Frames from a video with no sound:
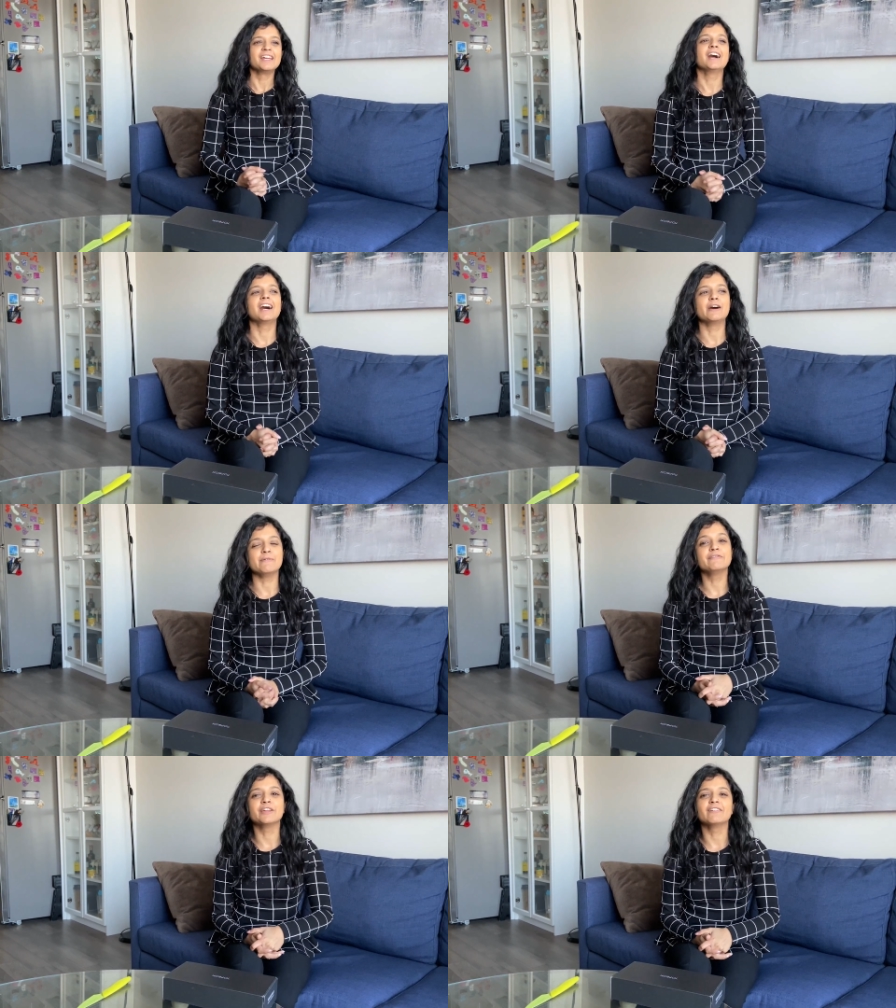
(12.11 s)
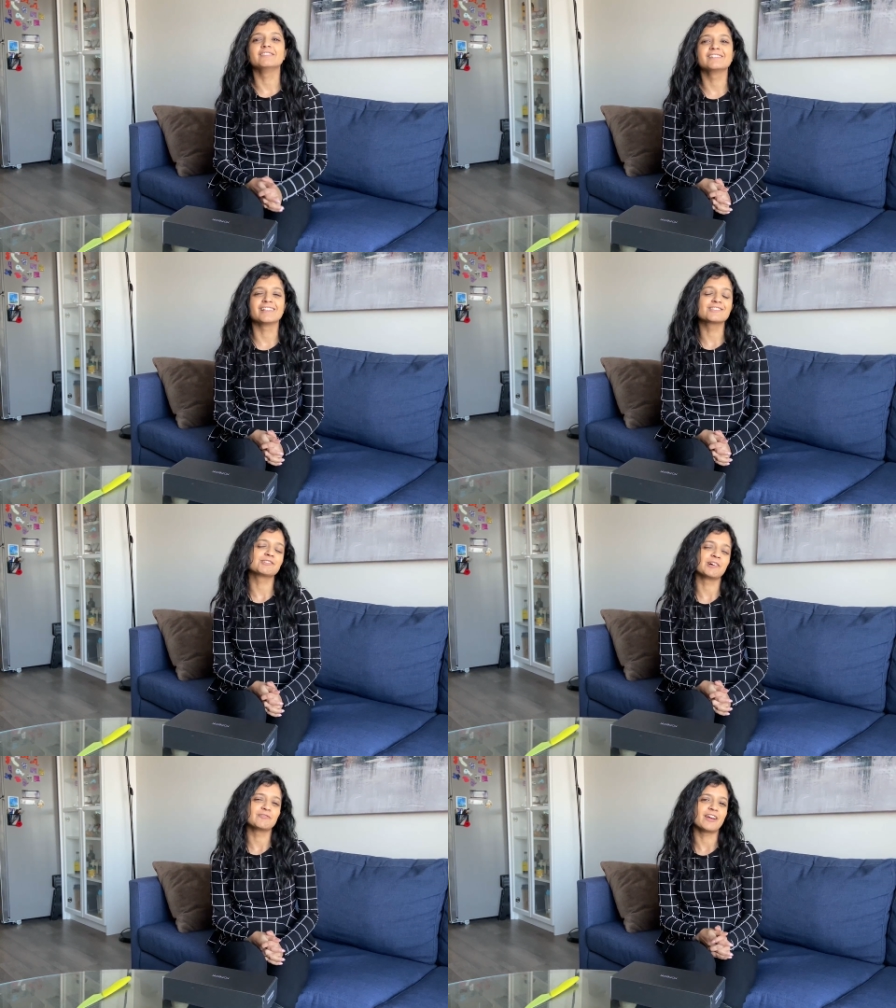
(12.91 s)
If you haven't done
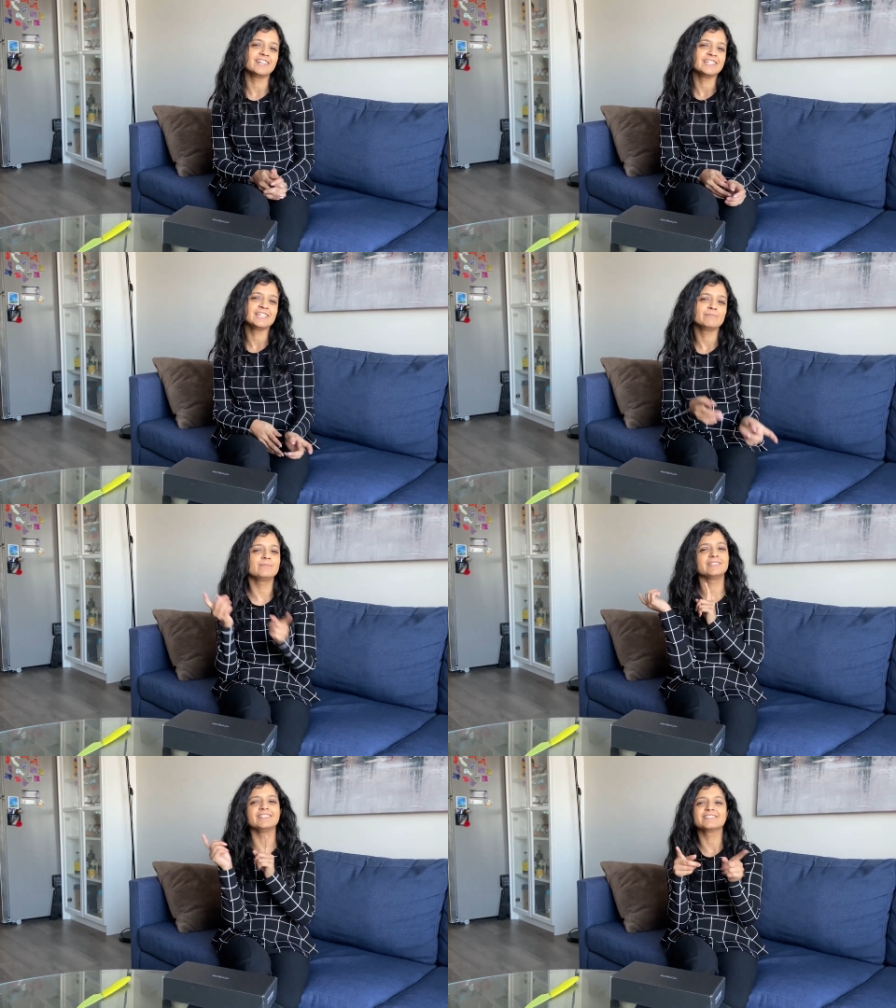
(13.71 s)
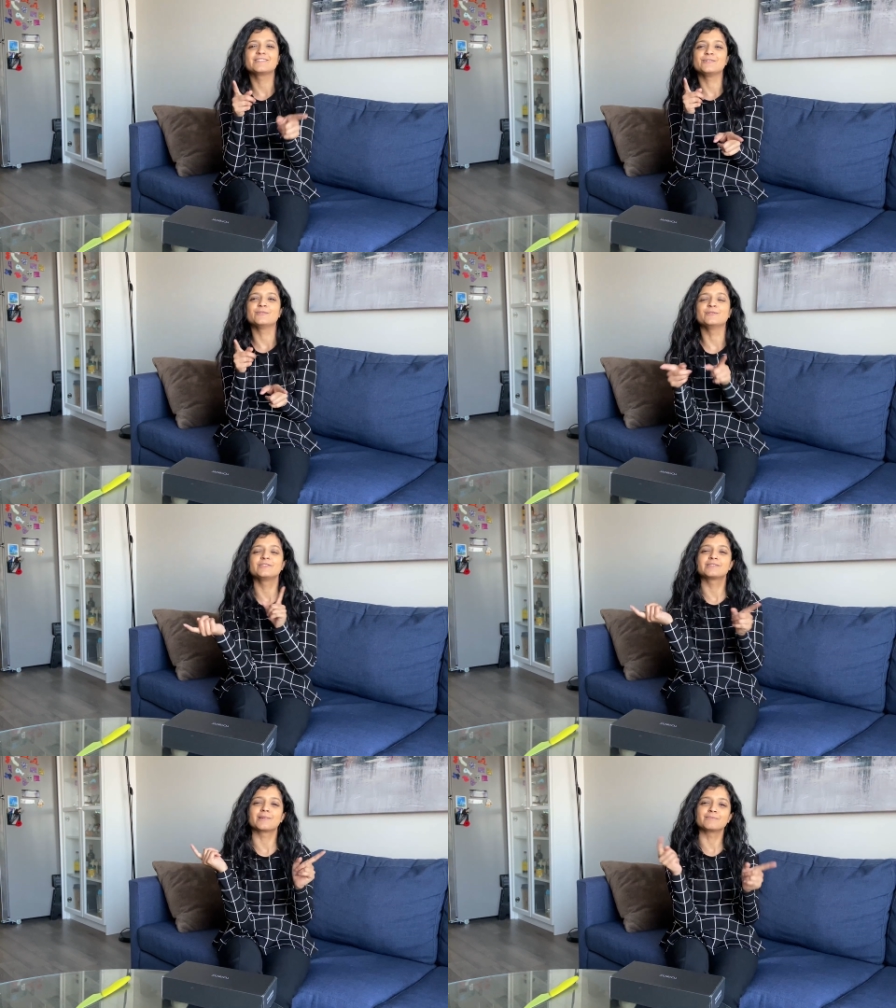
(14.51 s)
so already, please do
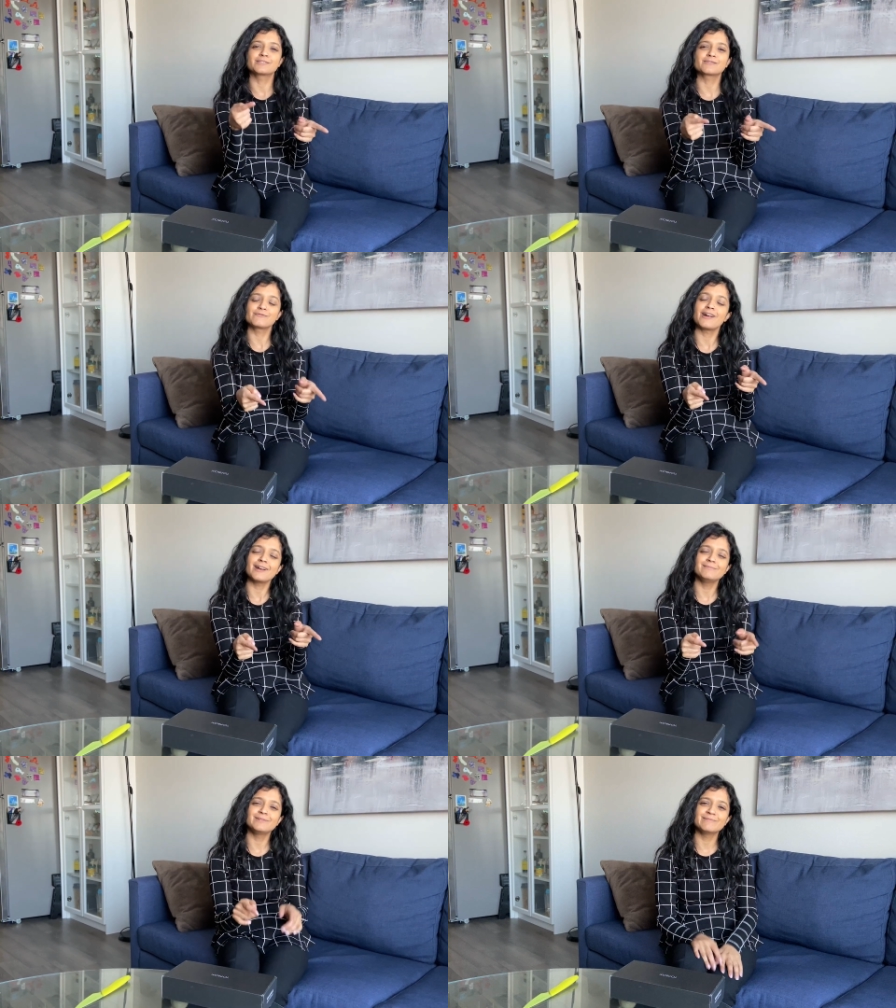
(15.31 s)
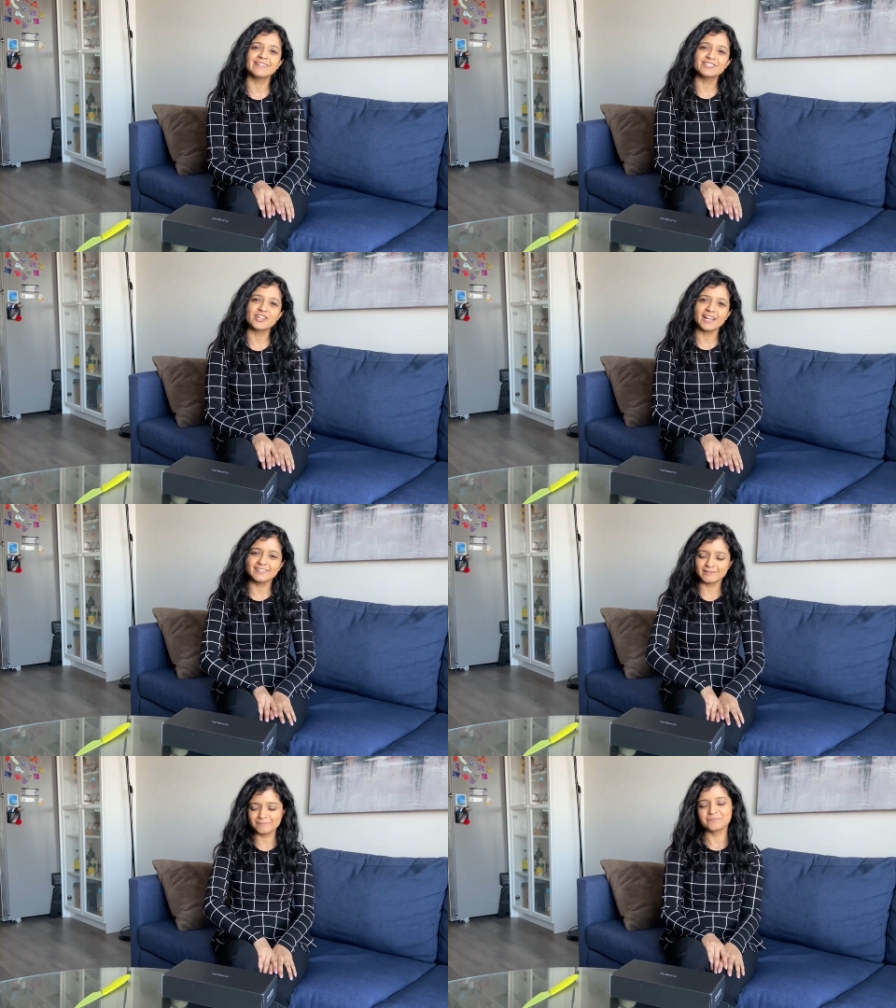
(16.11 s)
subscribe to my
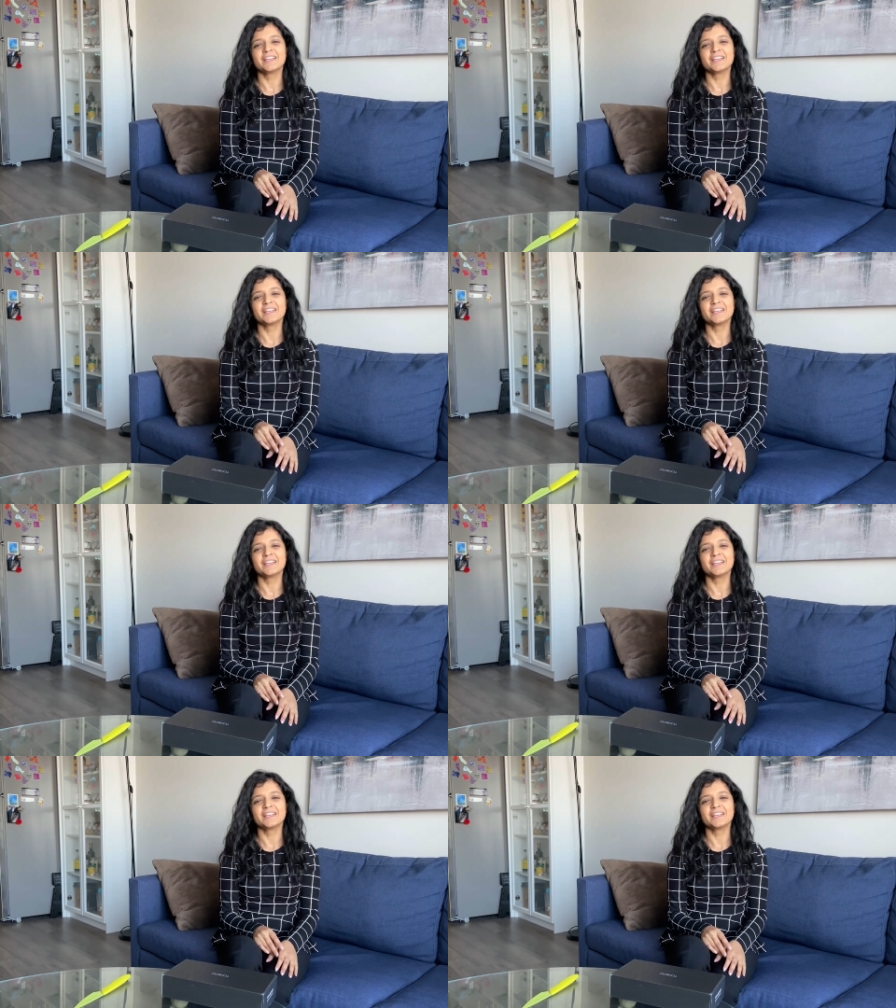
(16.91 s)
channel.